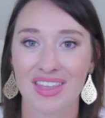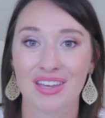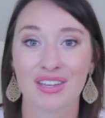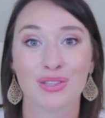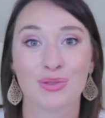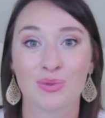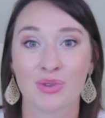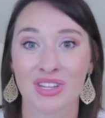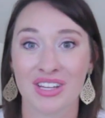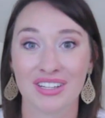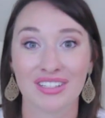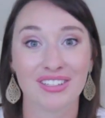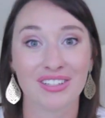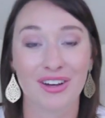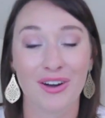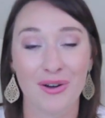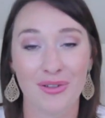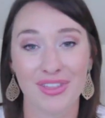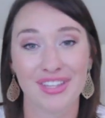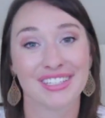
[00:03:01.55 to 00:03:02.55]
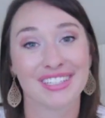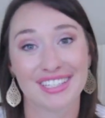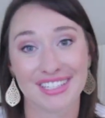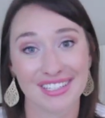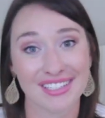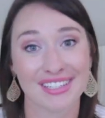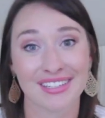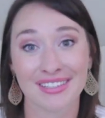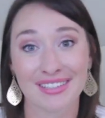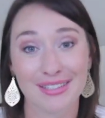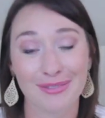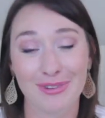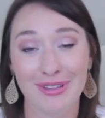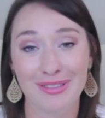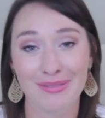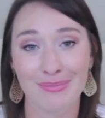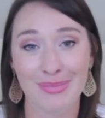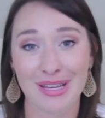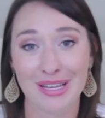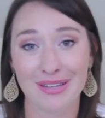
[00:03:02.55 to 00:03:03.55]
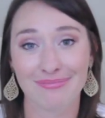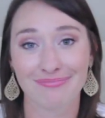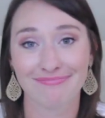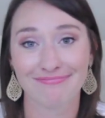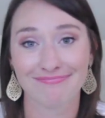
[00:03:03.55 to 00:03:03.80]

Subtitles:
that is willing to go the distance with me.